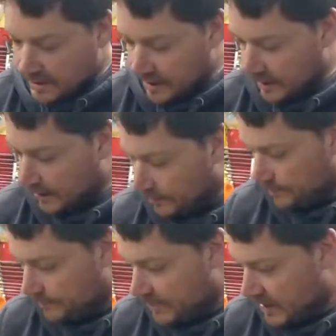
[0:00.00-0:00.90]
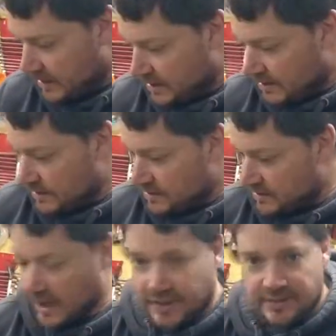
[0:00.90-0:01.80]

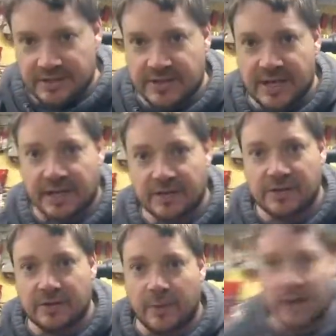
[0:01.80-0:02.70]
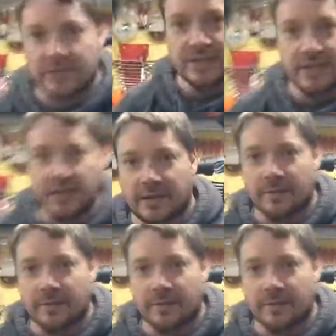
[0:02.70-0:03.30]
So yeah, just continue watching, and